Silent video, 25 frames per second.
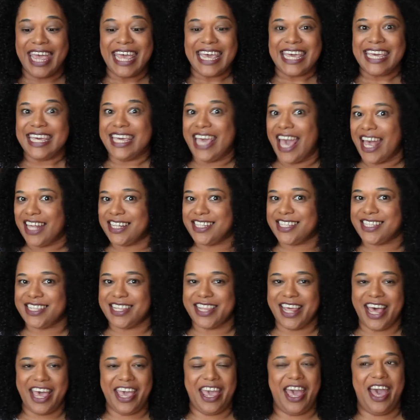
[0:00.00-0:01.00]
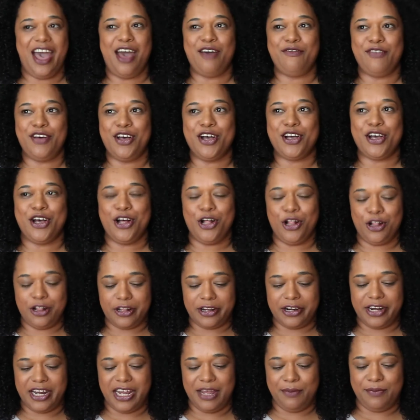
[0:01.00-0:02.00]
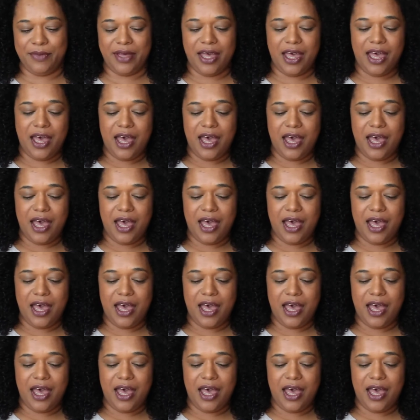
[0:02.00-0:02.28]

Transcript: Yes, they have a curl cream.